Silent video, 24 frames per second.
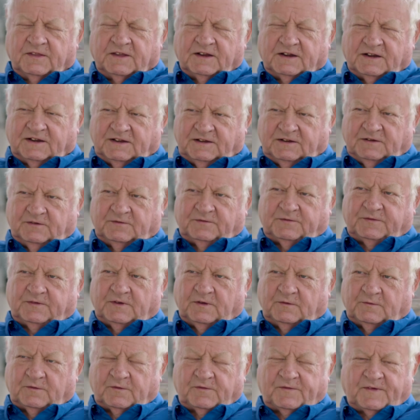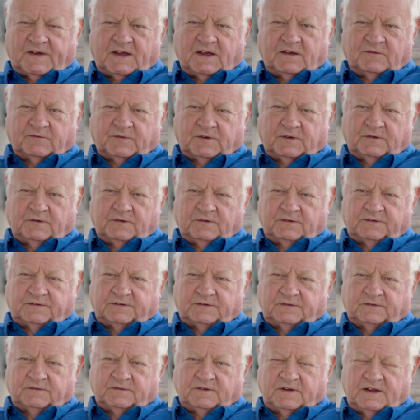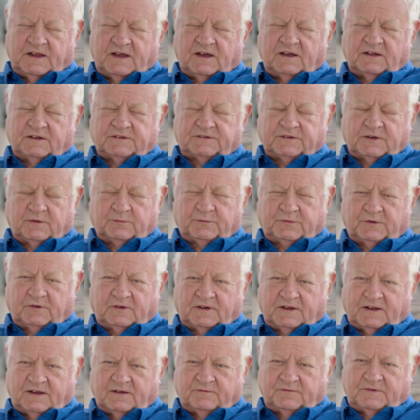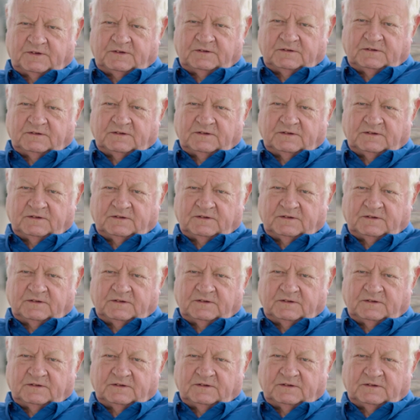that lived over 5 years. Now it's up to 11,